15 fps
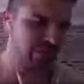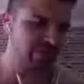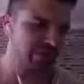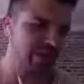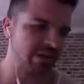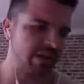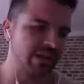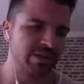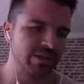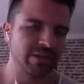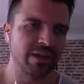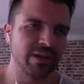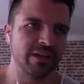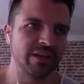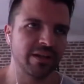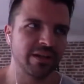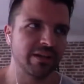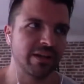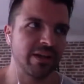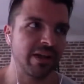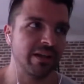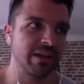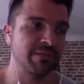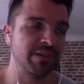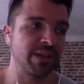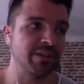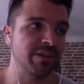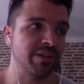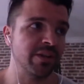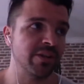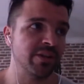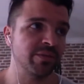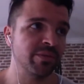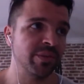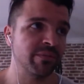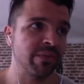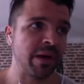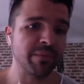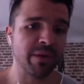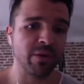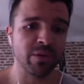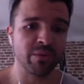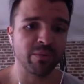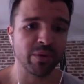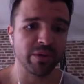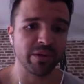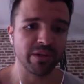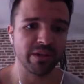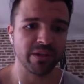Yeah, actually, I had a discussion with Bob Cullimore in